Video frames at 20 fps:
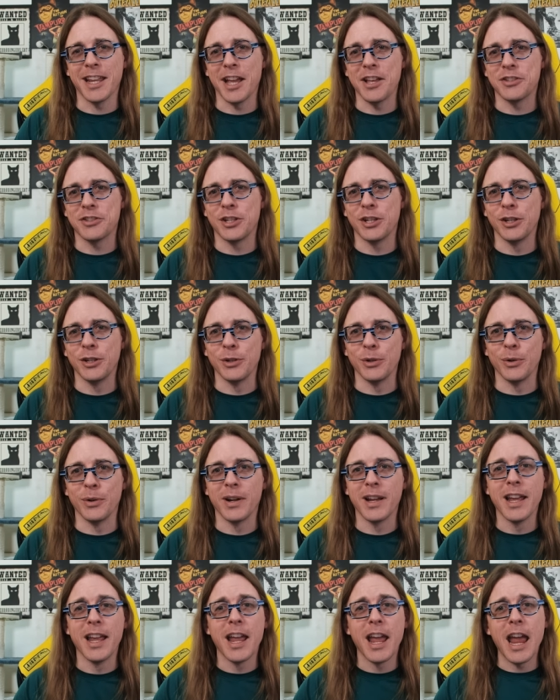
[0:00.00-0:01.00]
guess who?
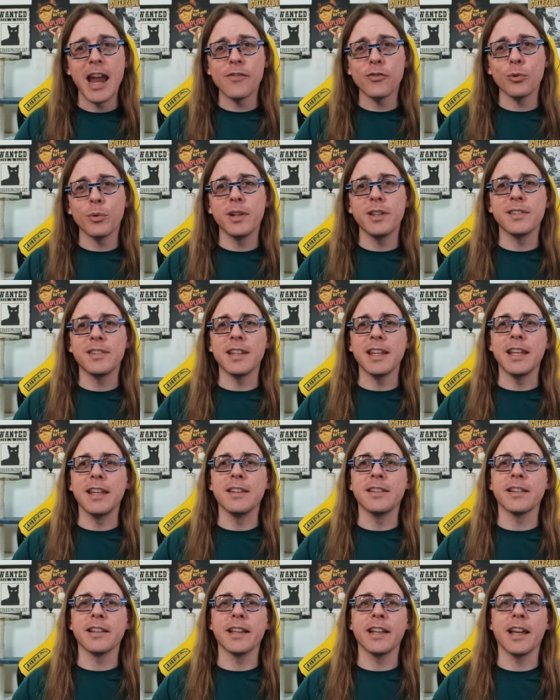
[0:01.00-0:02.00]
Everyone's
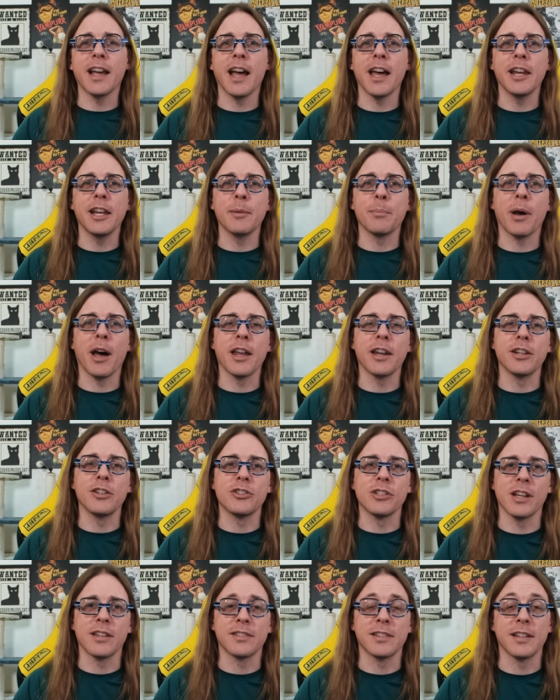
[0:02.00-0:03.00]
easily honeypotted
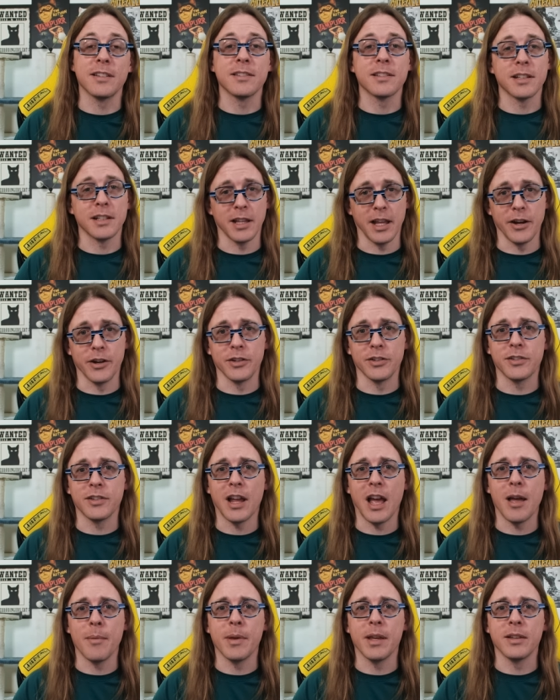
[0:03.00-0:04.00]
Justice Clarence
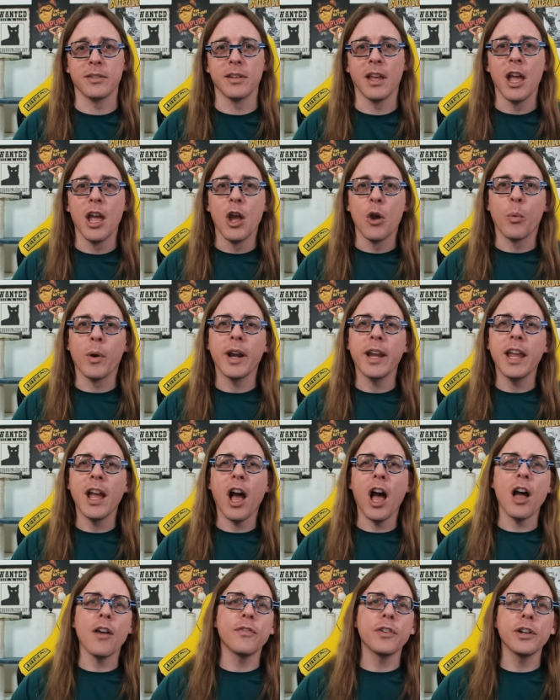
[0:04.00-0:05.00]
Thomas, where he
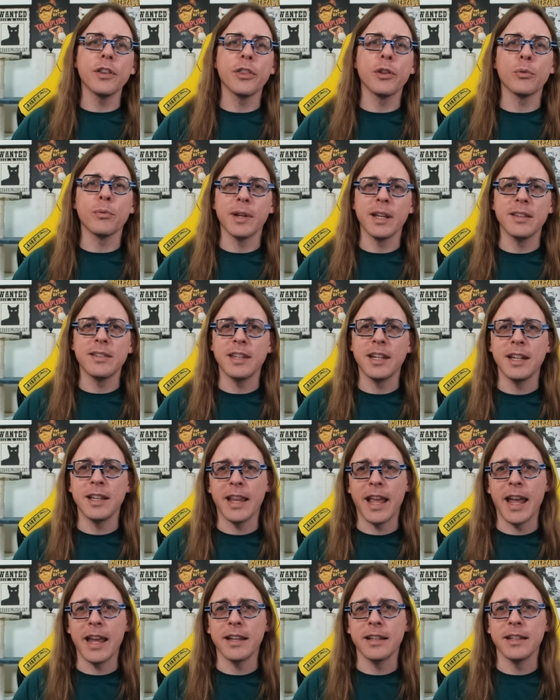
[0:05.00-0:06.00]
offered the reasoning
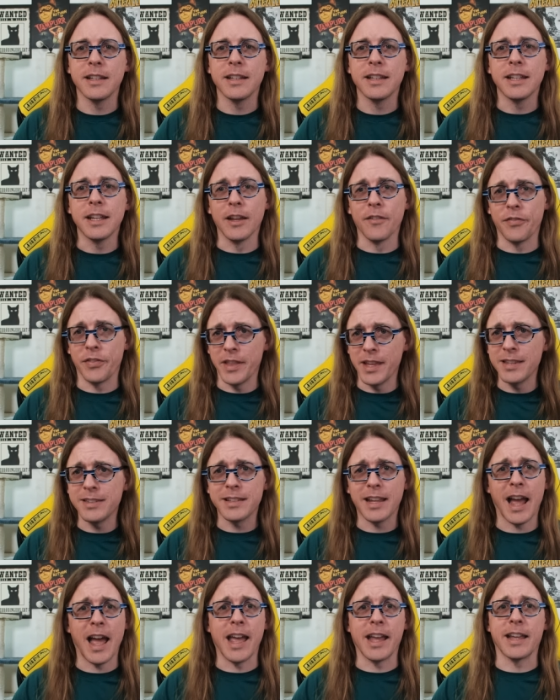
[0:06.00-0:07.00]
that if this
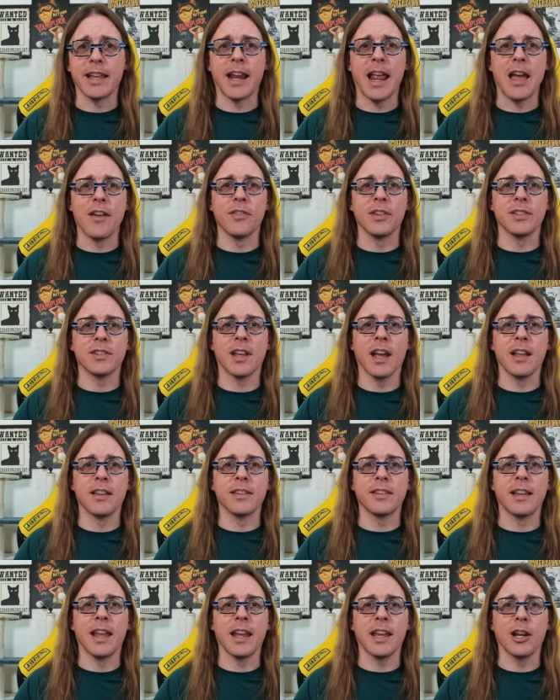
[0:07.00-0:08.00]
guy can have his
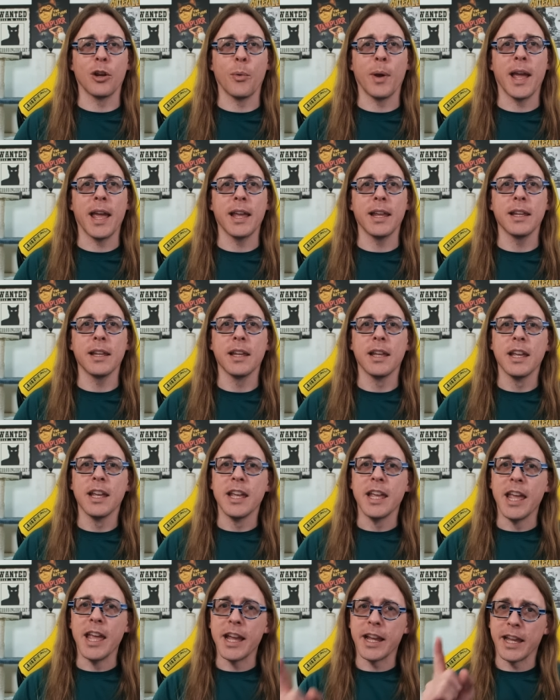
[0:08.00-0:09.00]
guns taken away,
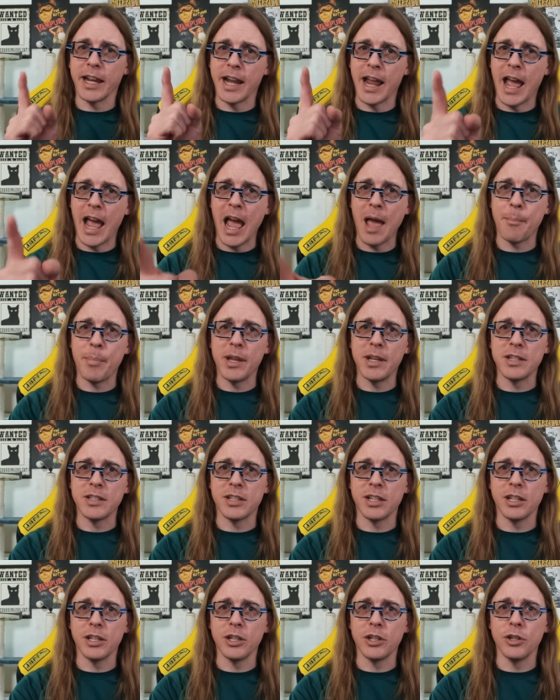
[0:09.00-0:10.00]
it can happen
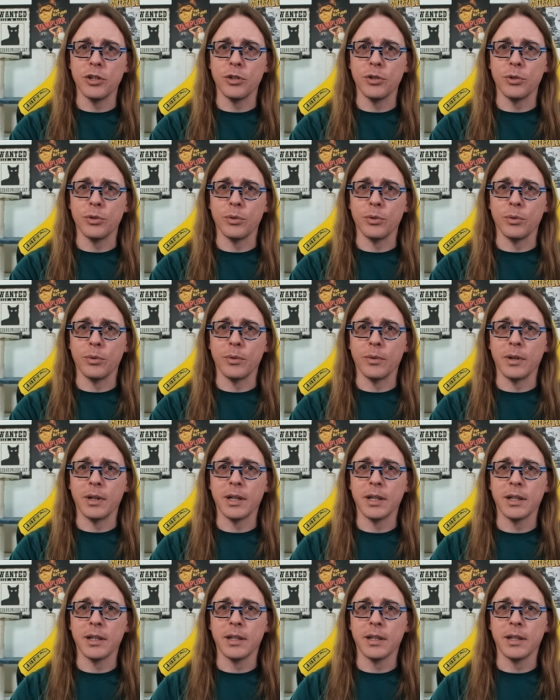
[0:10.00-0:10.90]
to you.